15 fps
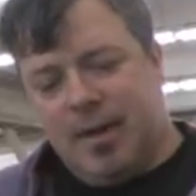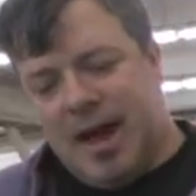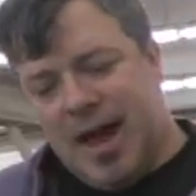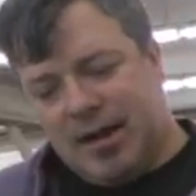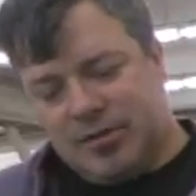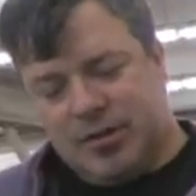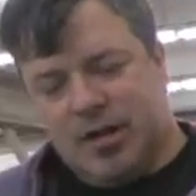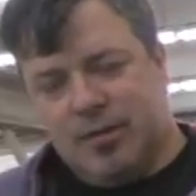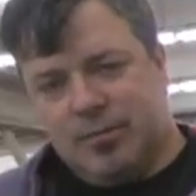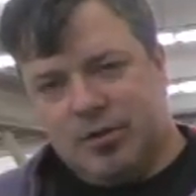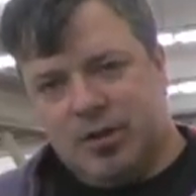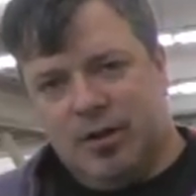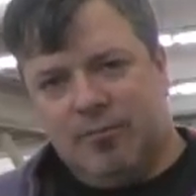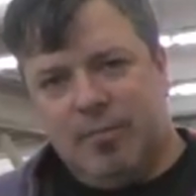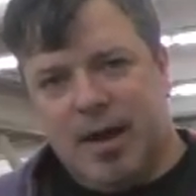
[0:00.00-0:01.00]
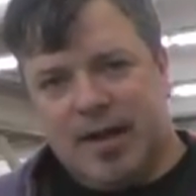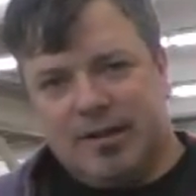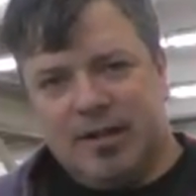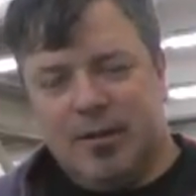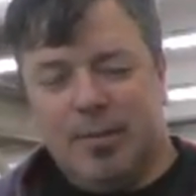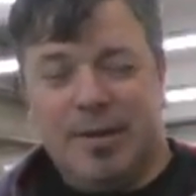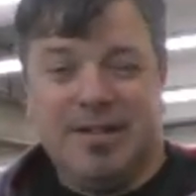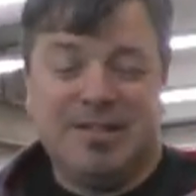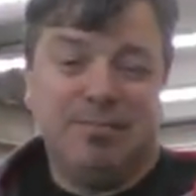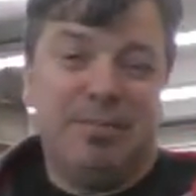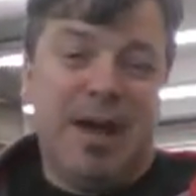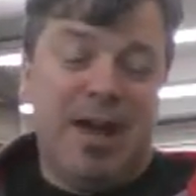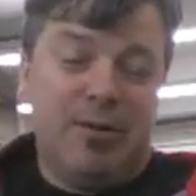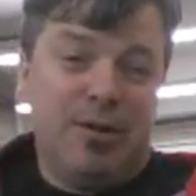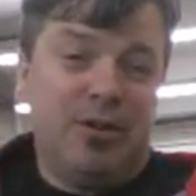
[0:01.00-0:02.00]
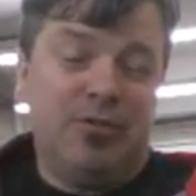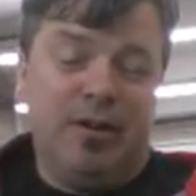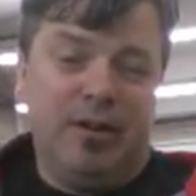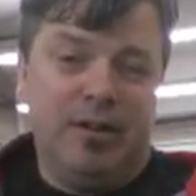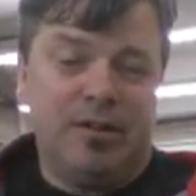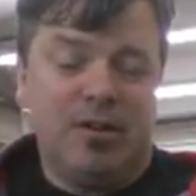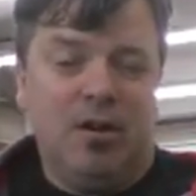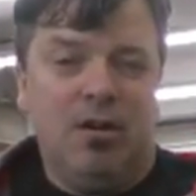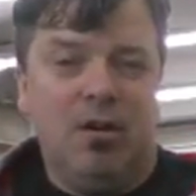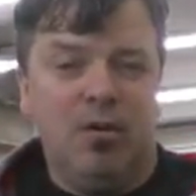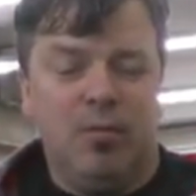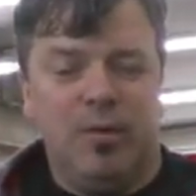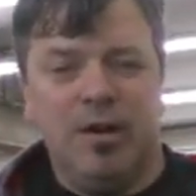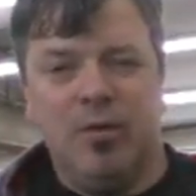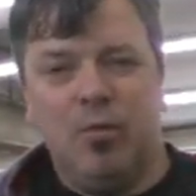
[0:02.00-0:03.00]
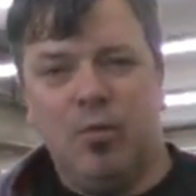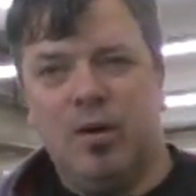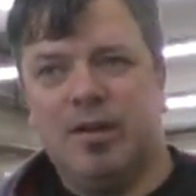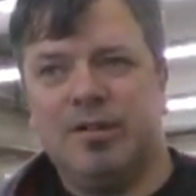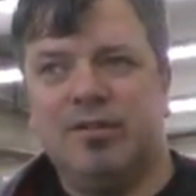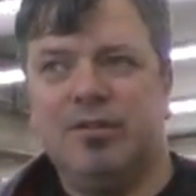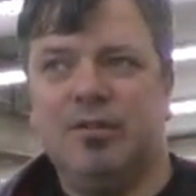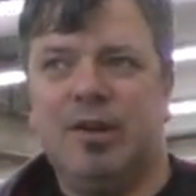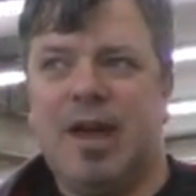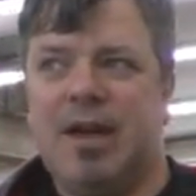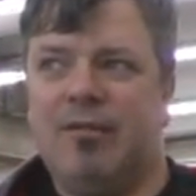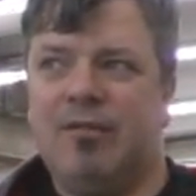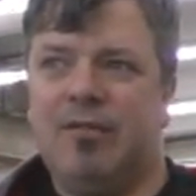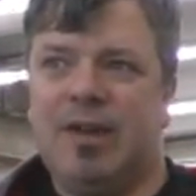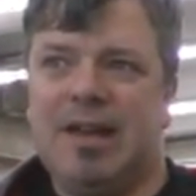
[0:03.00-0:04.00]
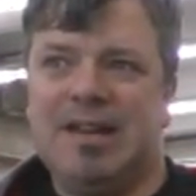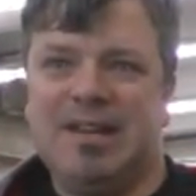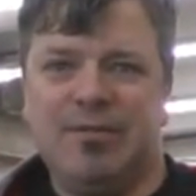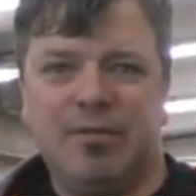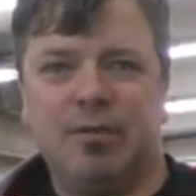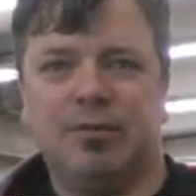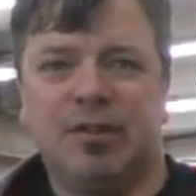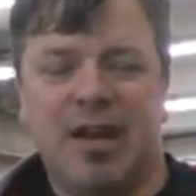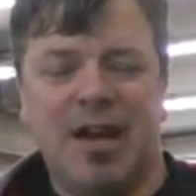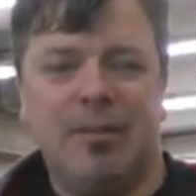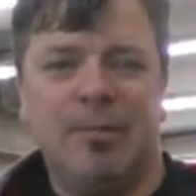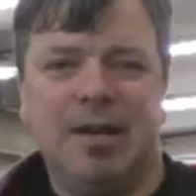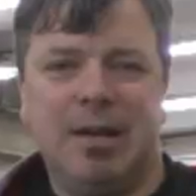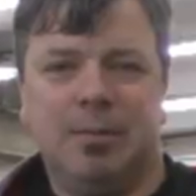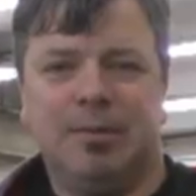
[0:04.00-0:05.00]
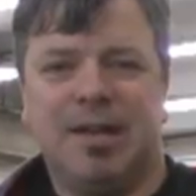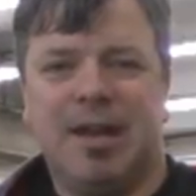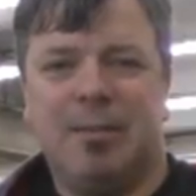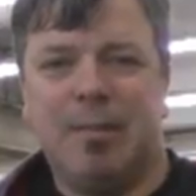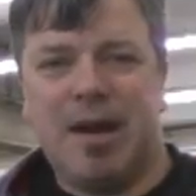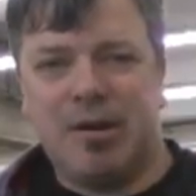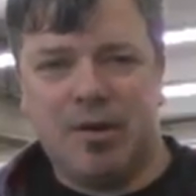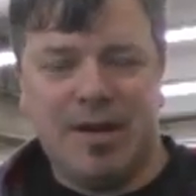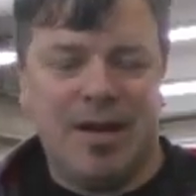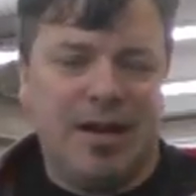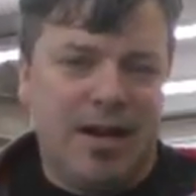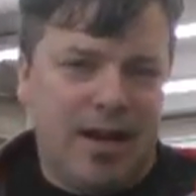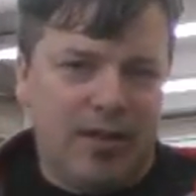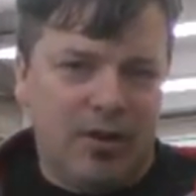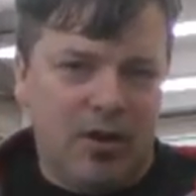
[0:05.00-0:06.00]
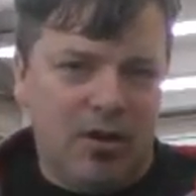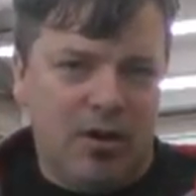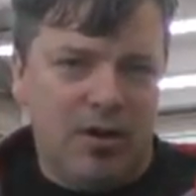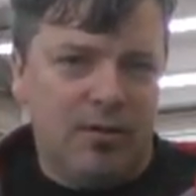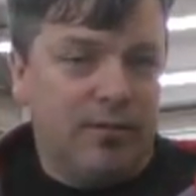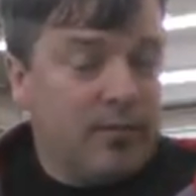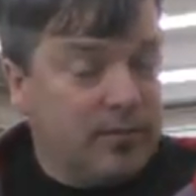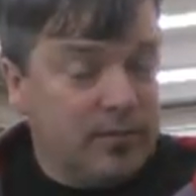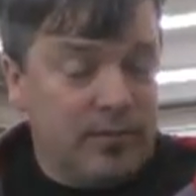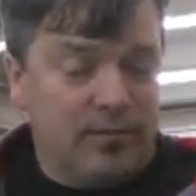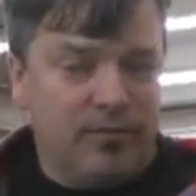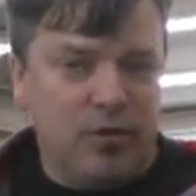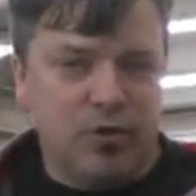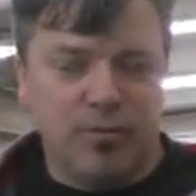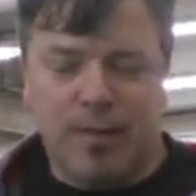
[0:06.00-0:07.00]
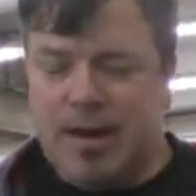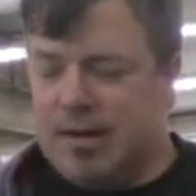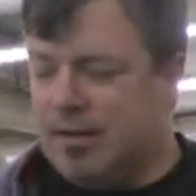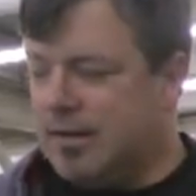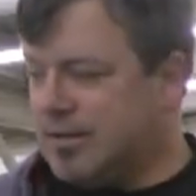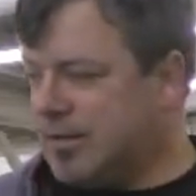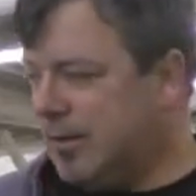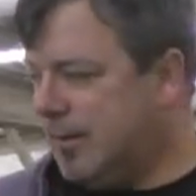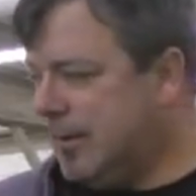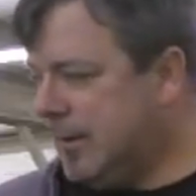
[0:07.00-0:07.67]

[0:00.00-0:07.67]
axle hump shelf back there because the battery is fairly tall, and we didn't want to have a difficult time being able to take a battery in and out of the car in future maintenance.